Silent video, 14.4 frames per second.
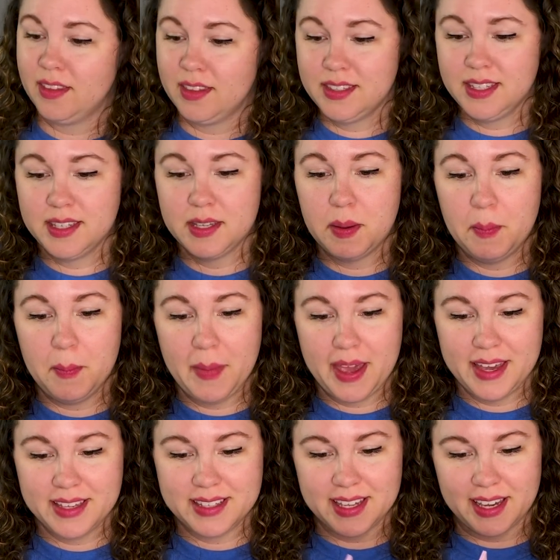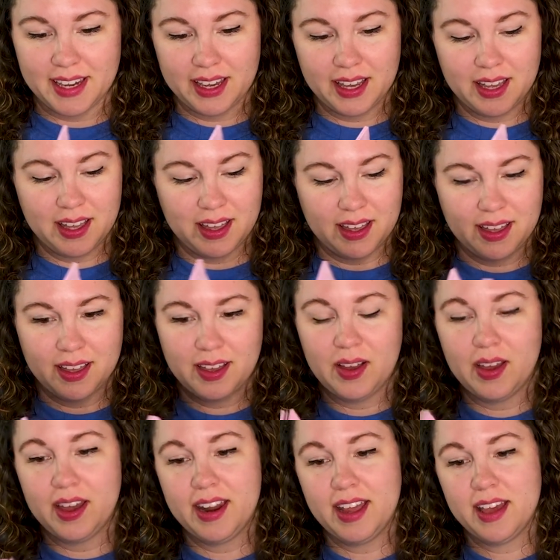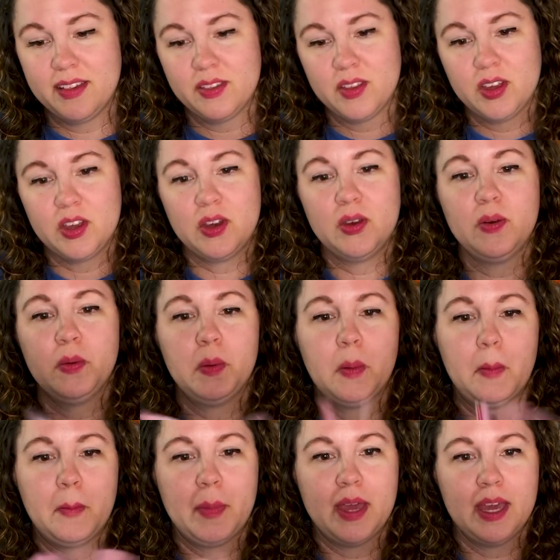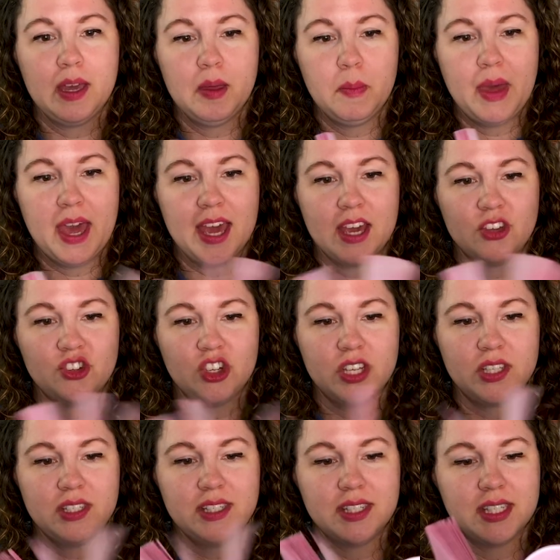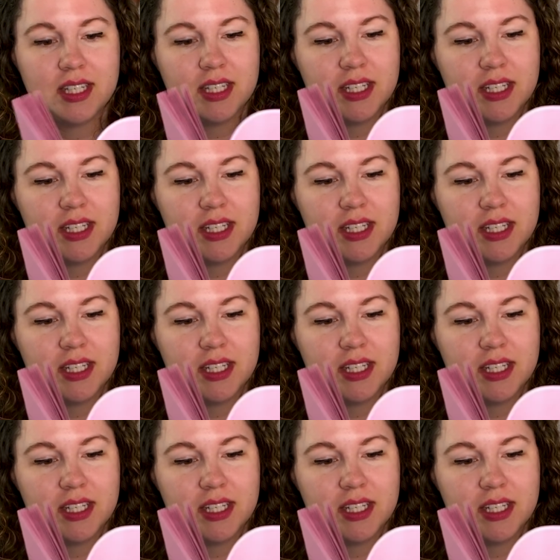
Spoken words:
This is amazing. And it has cute pink pages.